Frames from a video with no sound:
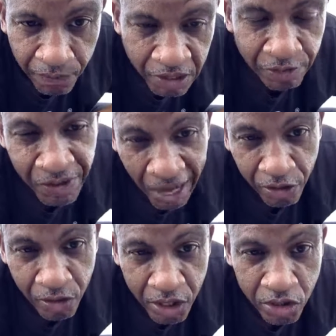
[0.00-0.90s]
the
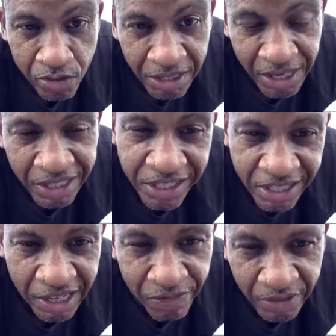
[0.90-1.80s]
value of the US,
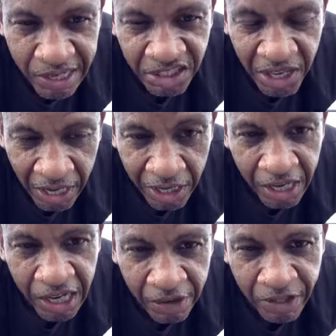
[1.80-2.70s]
listen, even
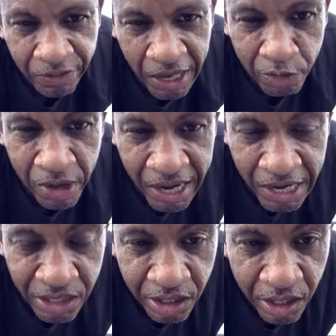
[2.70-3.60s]
if they
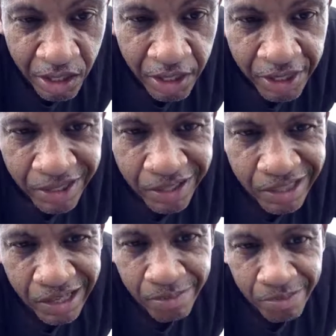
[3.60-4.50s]
raise
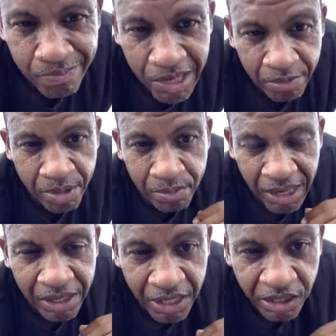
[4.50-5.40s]
the minimum,
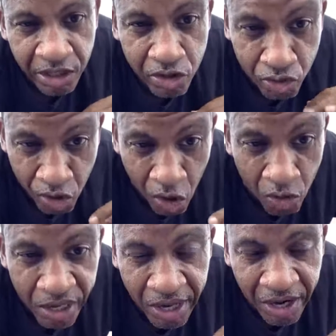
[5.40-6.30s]
listen, you go
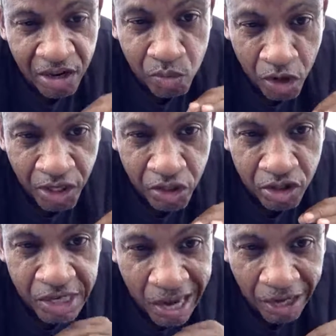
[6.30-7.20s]
in there and work your
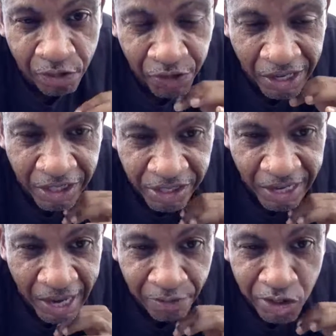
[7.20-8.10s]
9 to 5, listen,
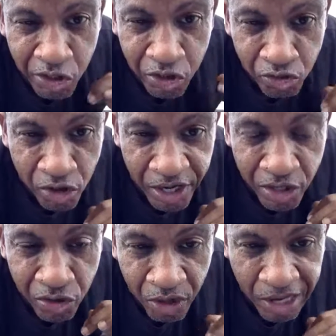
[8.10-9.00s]
they have destroyed
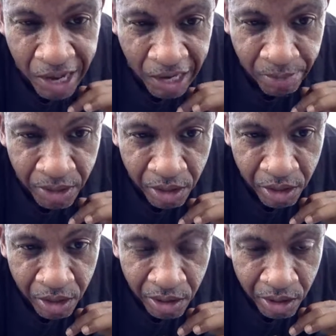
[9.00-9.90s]
your economy.
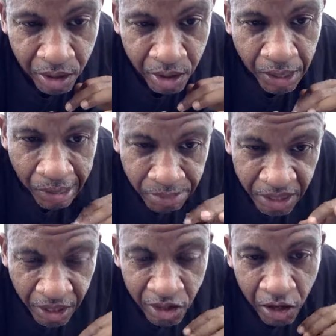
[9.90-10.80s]
I'm
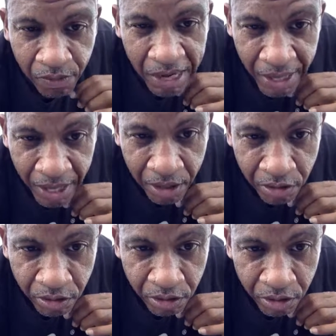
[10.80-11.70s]
telling y'all right now,
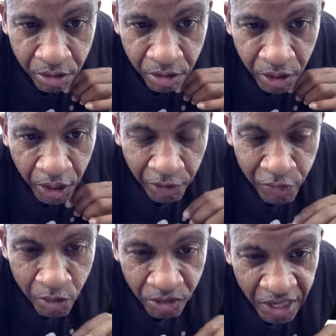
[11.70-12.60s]
if
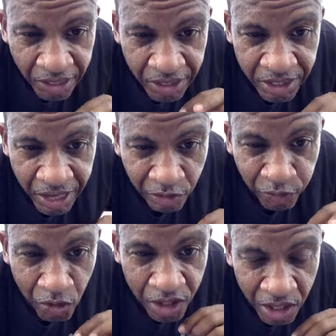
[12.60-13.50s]
you don't take this next
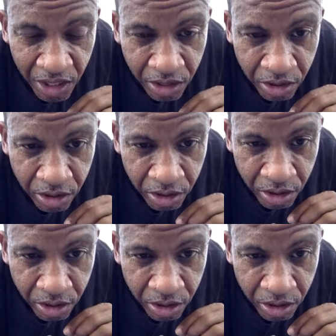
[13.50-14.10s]
4 years